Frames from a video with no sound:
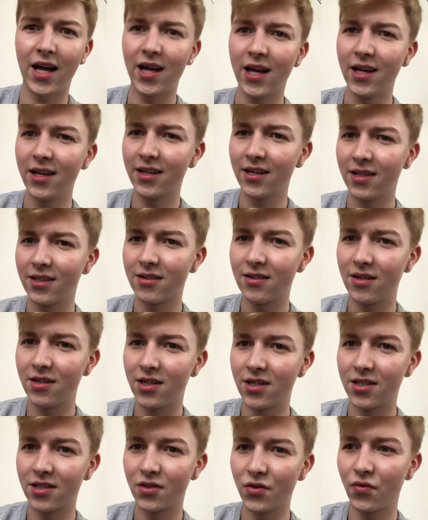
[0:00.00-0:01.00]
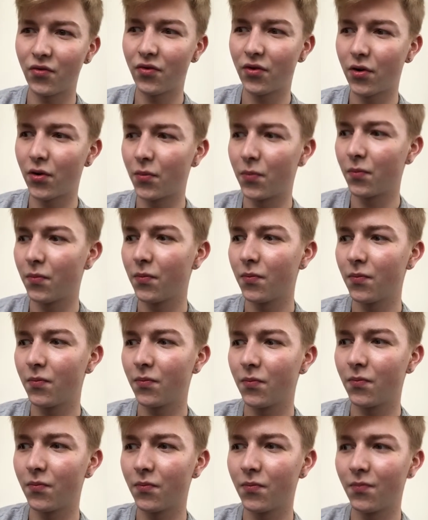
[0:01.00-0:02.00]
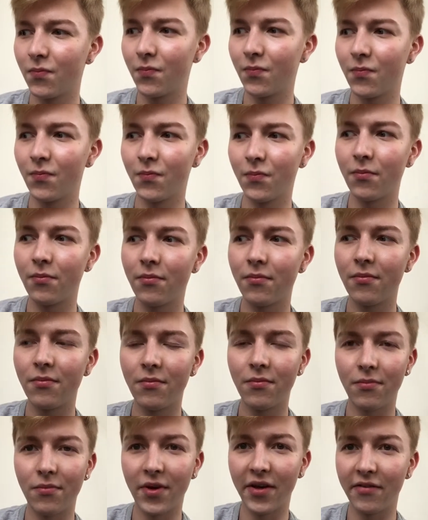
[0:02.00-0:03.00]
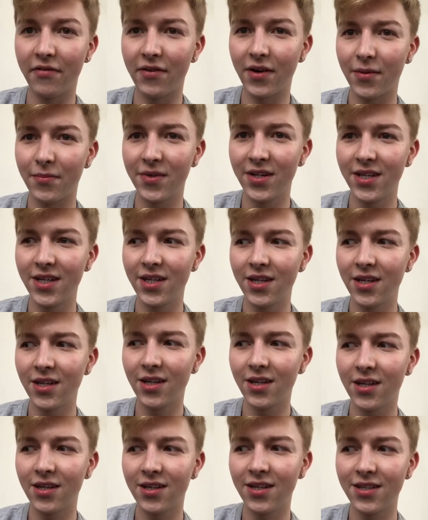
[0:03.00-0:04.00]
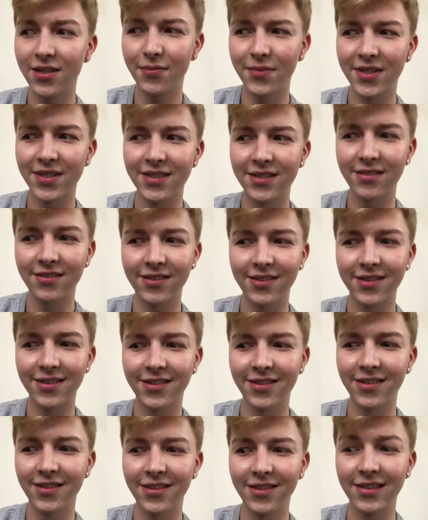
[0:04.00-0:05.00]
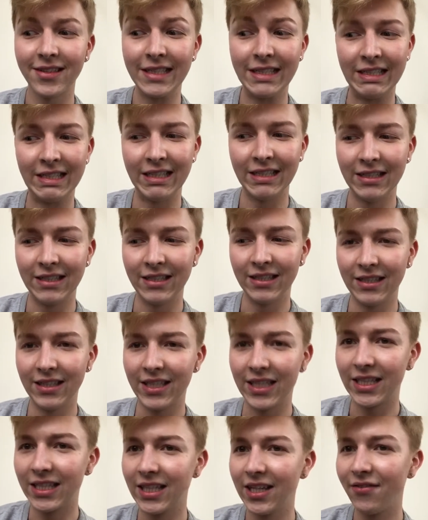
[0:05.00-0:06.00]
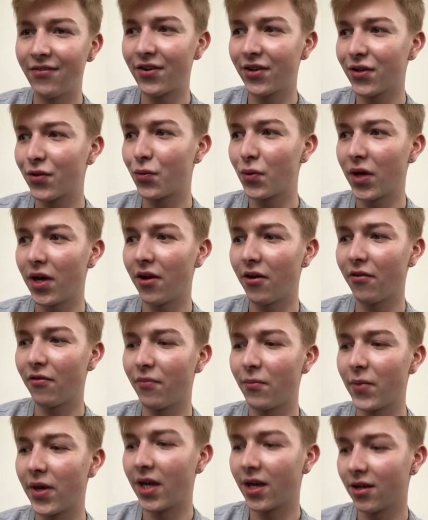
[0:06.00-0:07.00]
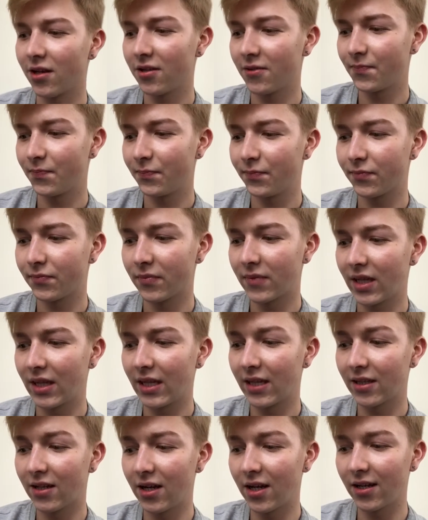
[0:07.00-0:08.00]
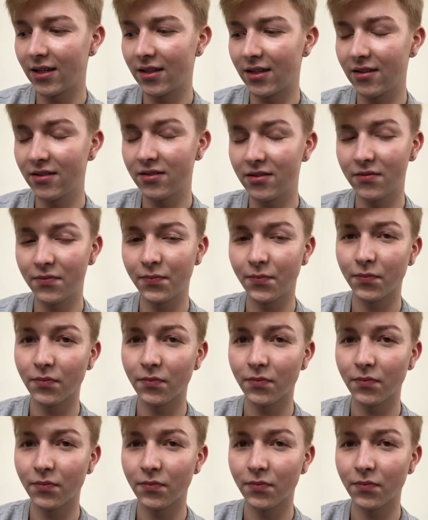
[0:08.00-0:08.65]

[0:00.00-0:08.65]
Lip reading: I get to learn from my family a little bit different way of being, not like this.